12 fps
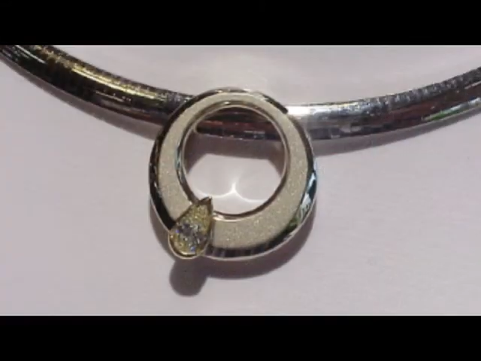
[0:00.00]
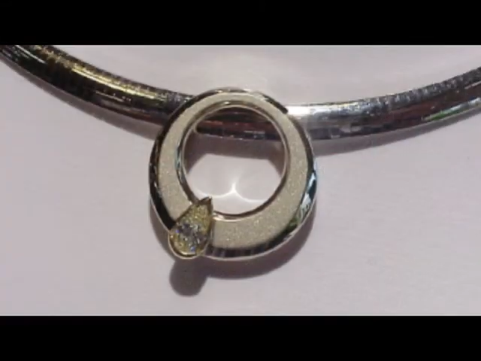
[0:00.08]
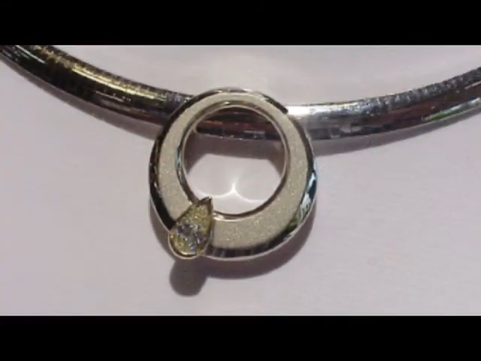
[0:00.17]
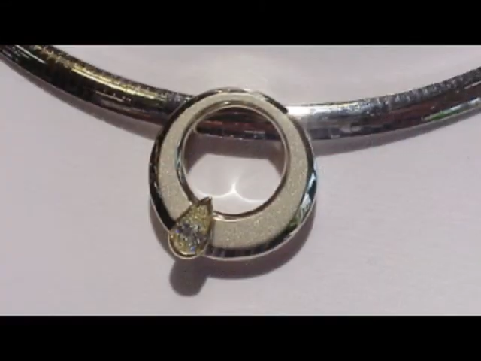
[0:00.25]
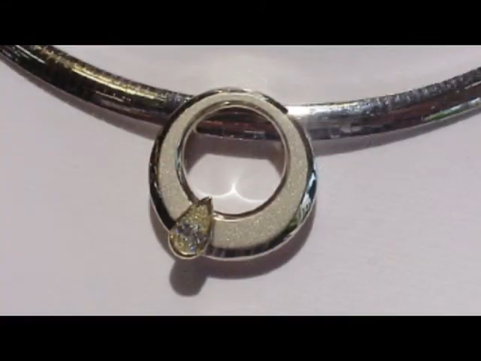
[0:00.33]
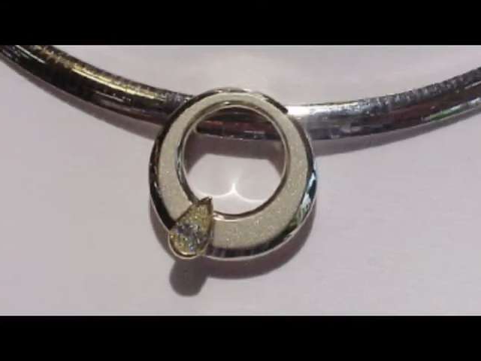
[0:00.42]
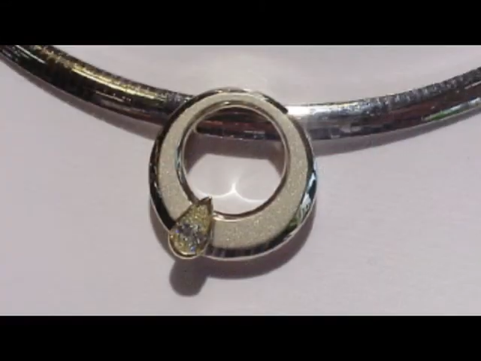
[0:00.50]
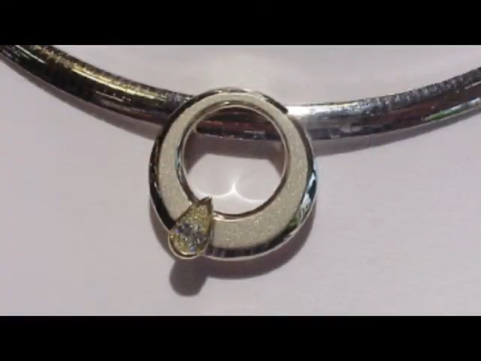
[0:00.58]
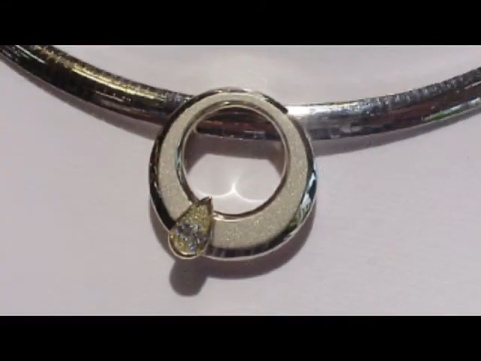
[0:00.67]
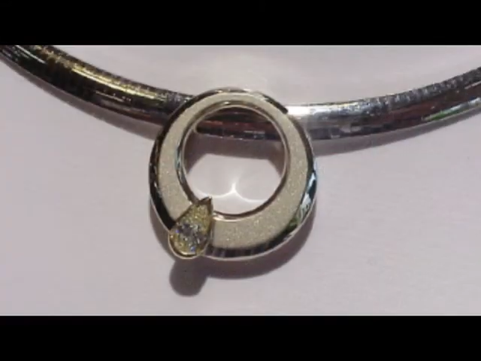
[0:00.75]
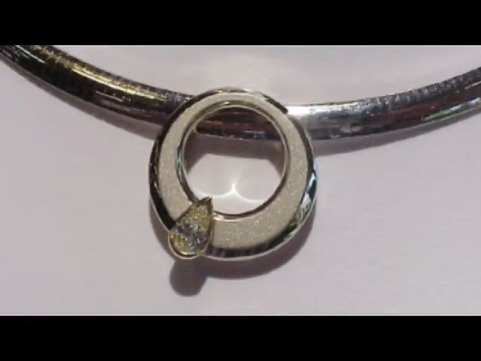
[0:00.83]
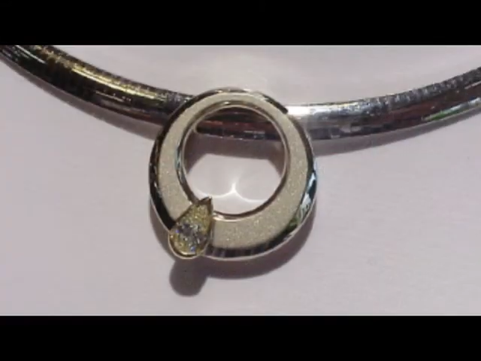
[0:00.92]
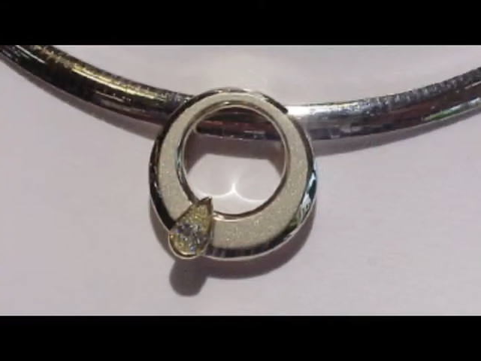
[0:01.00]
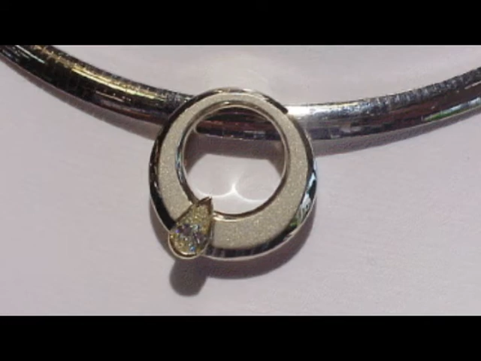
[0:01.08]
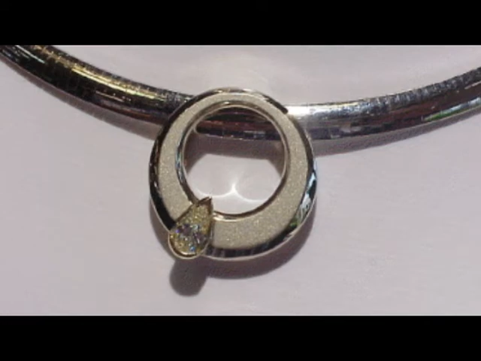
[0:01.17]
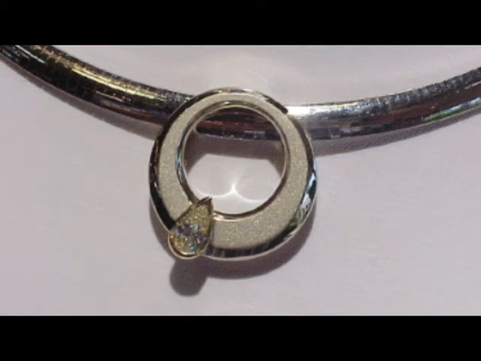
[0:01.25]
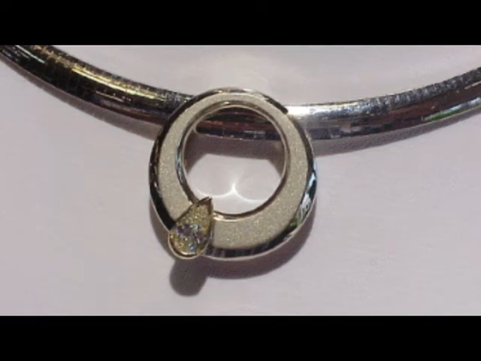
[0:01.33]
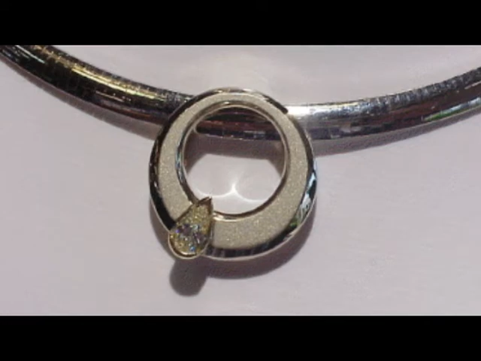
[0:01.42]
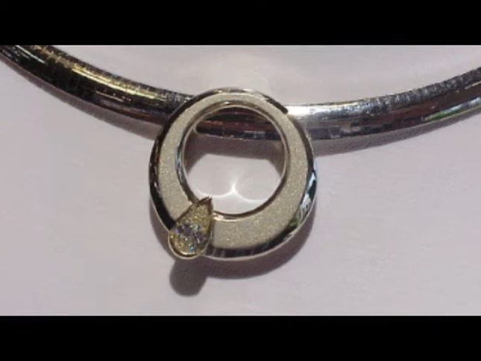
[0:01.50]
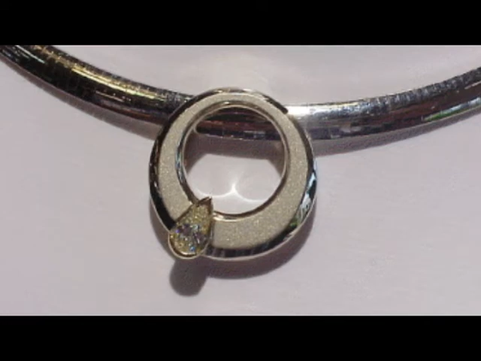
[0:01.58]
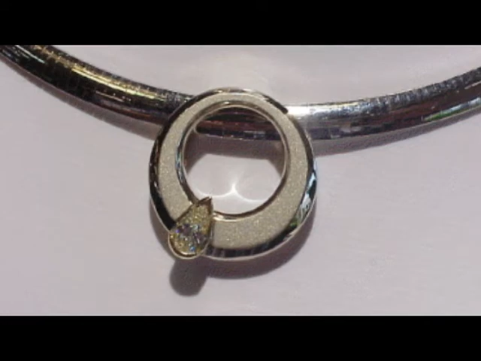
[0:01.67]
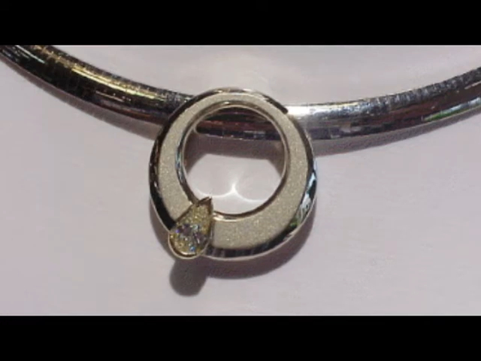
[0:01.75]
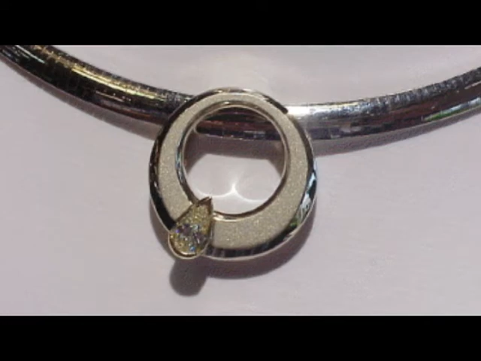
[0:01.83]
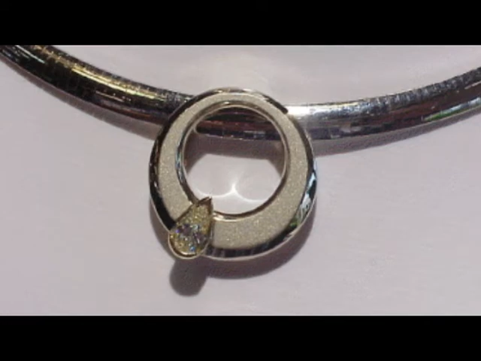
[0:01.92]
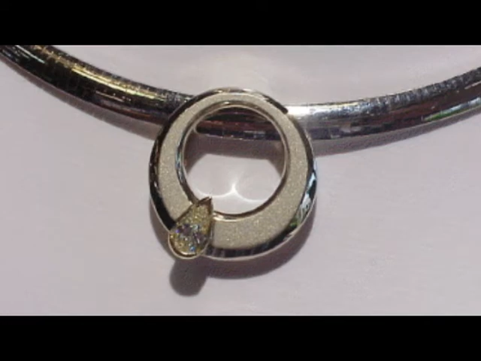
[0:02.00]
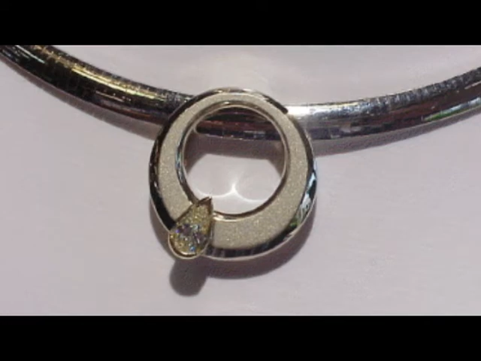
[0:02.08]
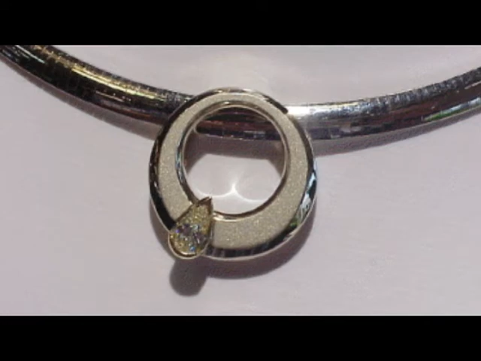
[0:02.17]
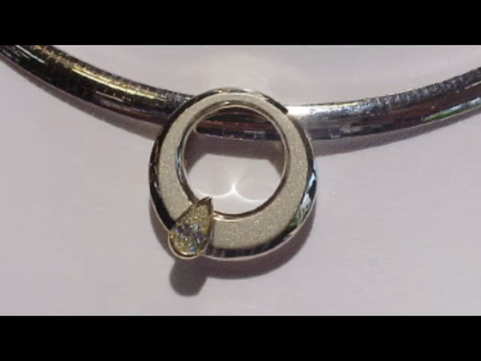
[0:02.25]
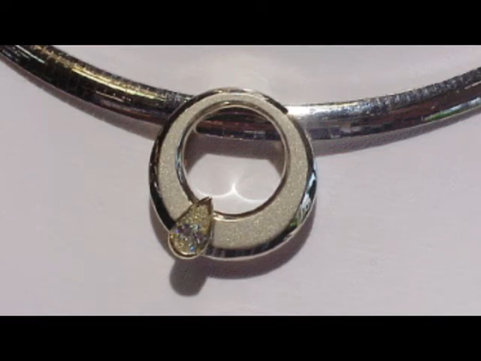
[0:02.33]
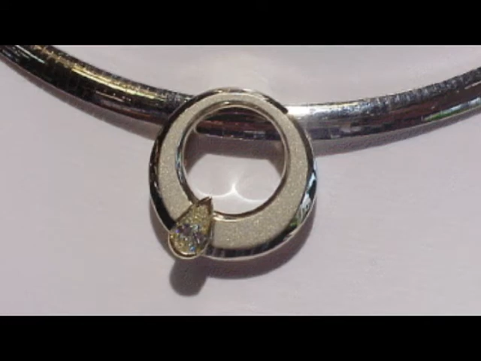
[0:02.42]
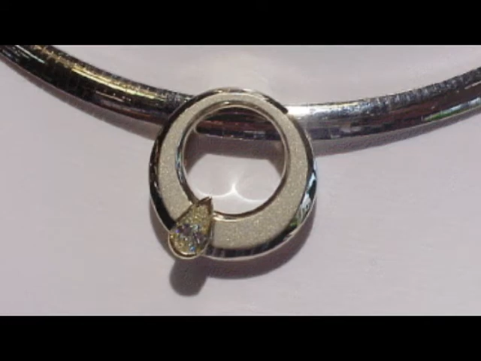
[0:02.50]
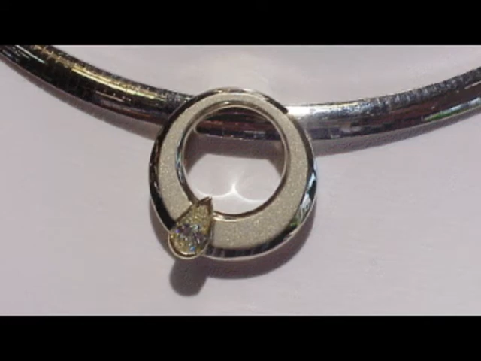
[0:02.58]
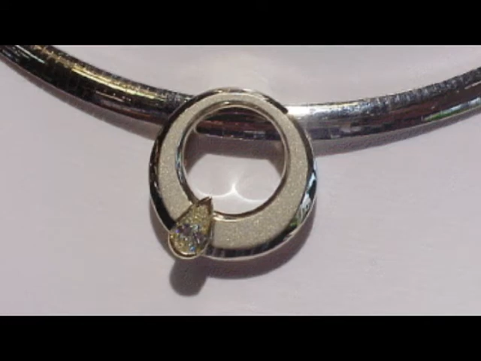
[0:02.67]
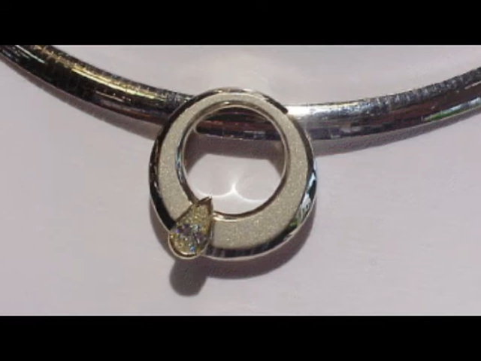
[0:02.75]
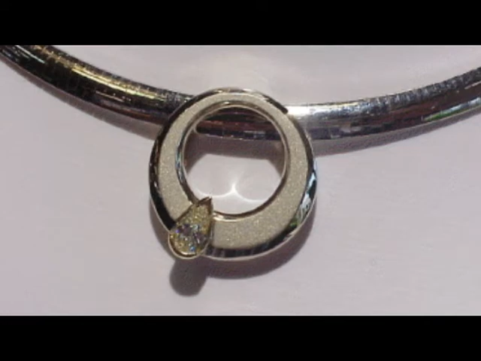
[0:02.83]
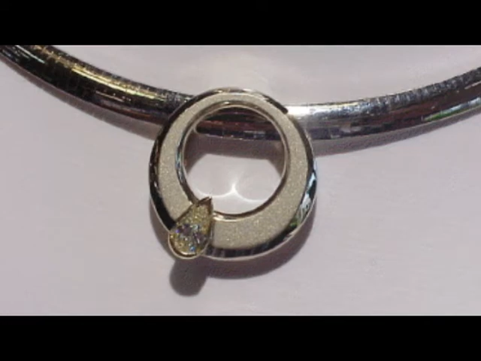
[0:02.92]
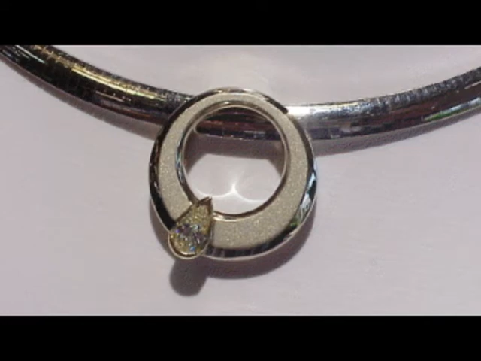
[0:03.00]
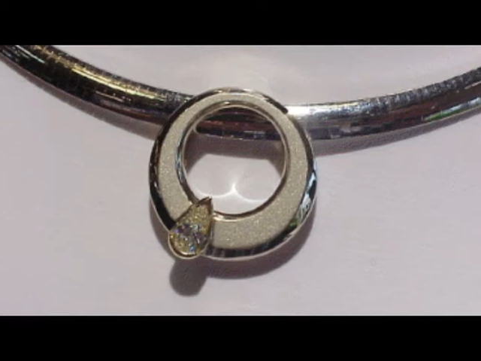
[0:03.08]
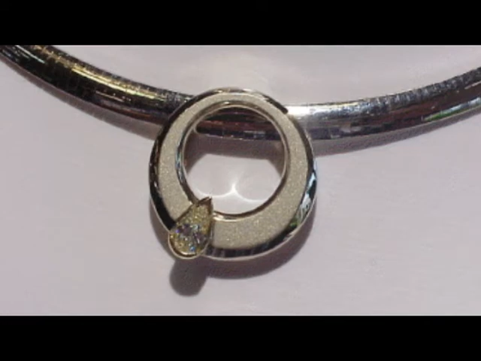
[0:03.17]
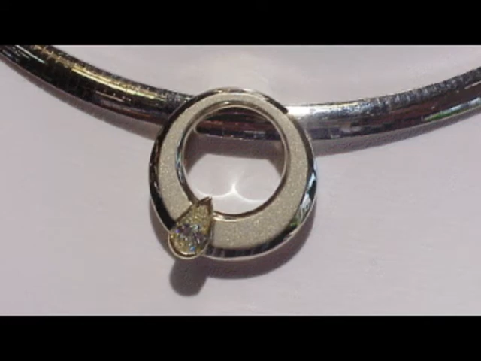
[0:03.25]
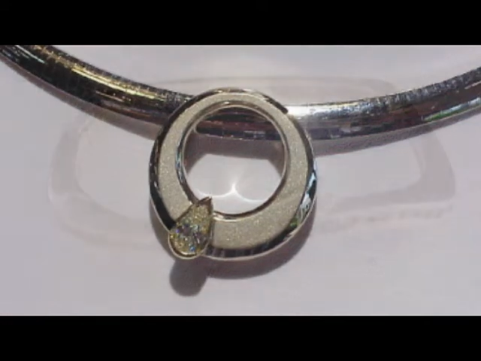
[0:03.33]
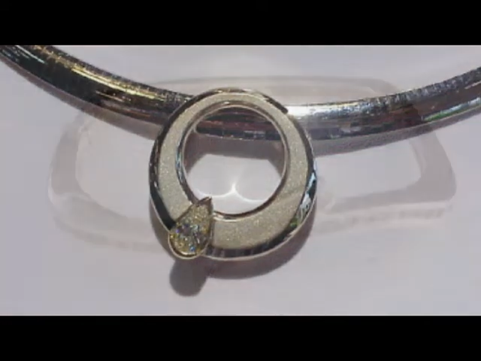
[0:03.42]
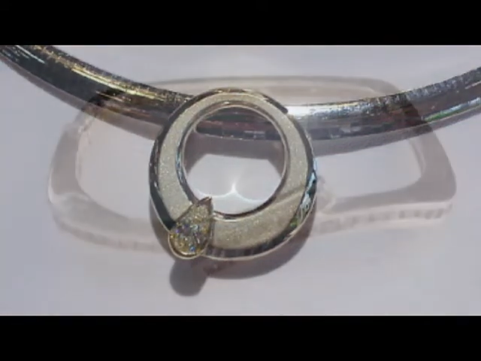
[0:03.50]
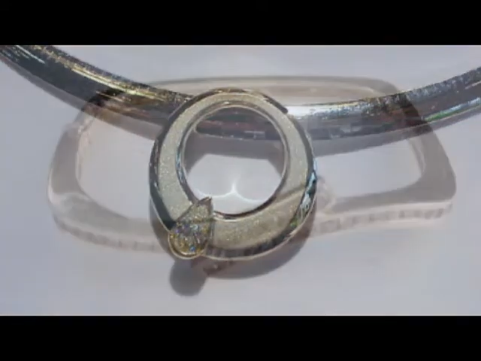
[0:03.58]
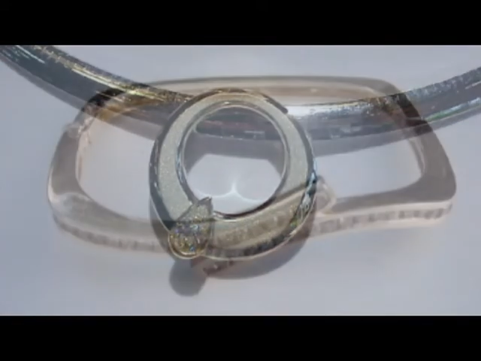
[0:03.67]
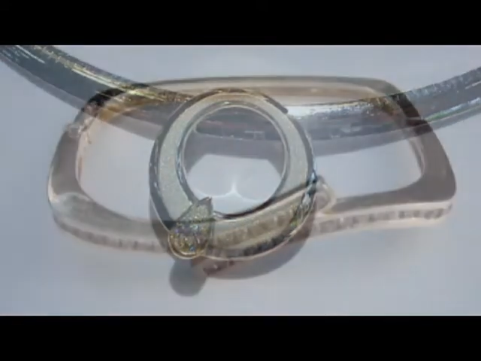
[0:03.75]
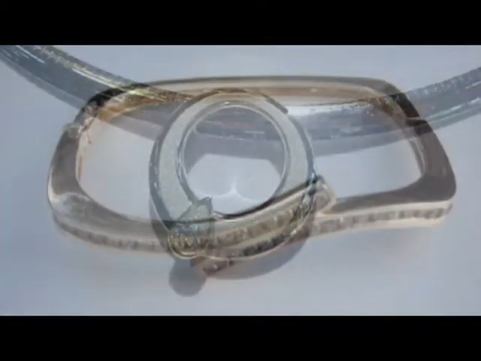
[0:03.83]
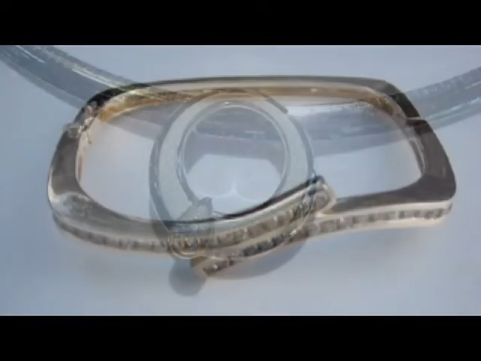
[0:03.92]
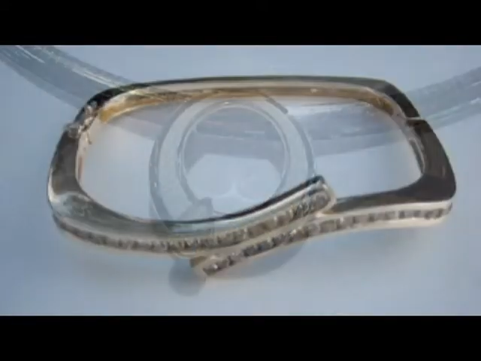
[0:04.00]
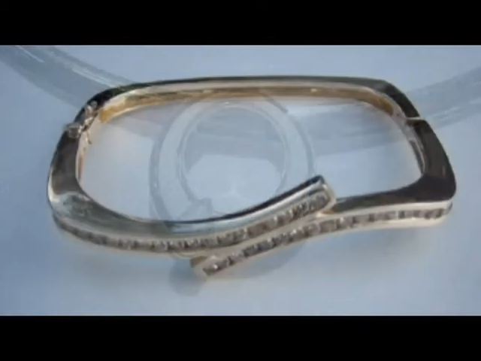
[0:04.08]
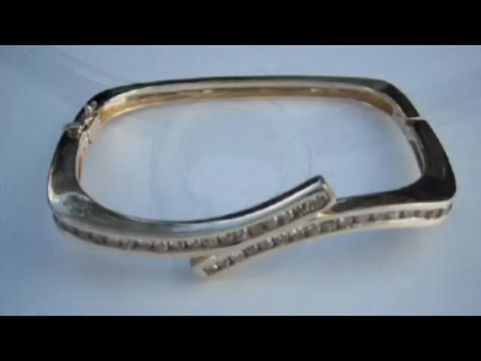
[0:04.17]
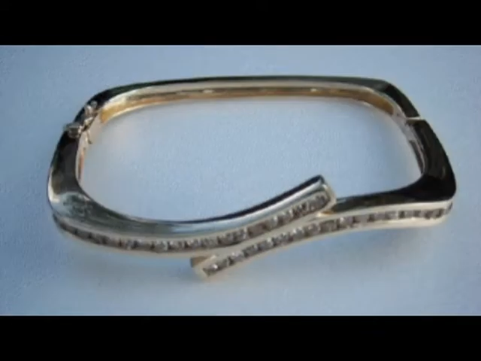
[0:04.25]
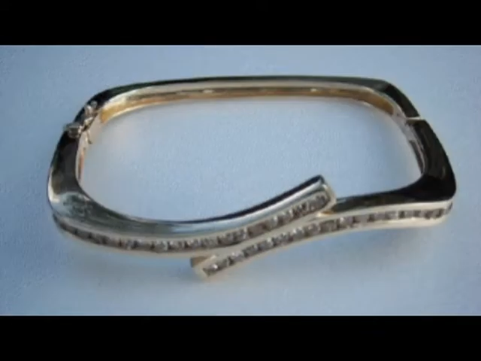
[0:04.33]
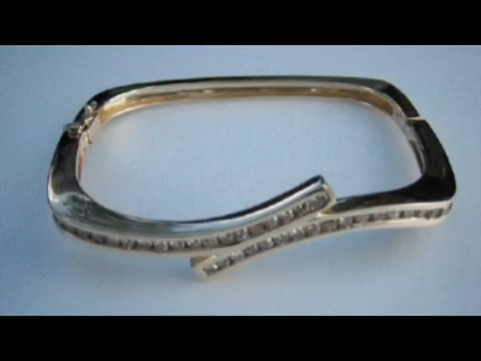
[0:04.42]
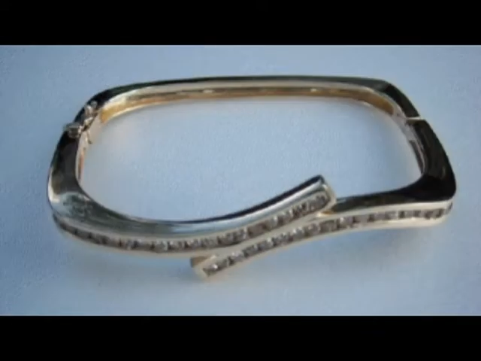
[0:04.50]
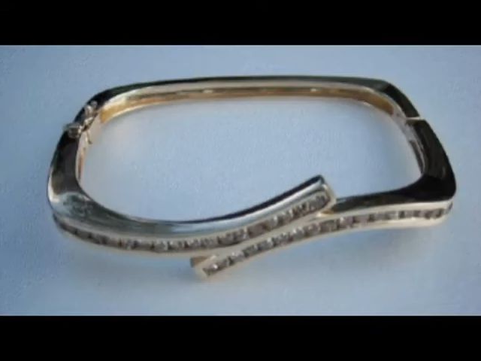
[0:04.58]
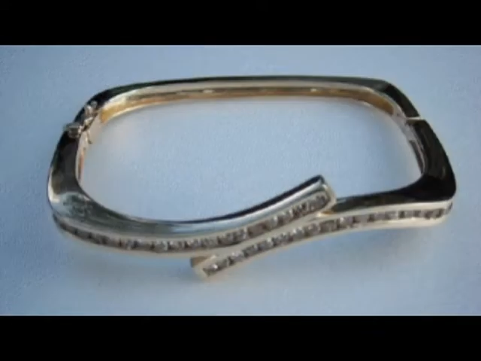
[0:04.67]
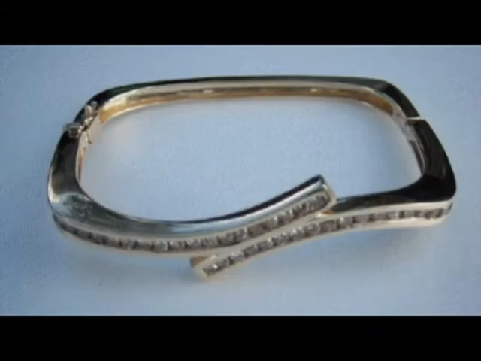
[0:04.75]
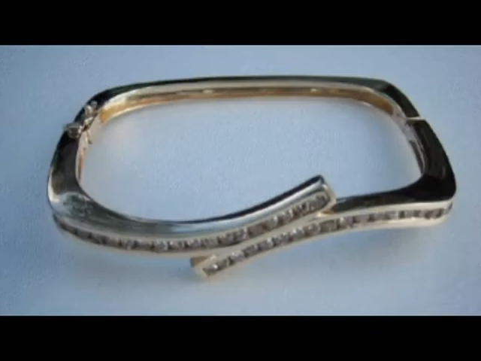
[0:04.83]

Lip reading: [unreadable: no face in view]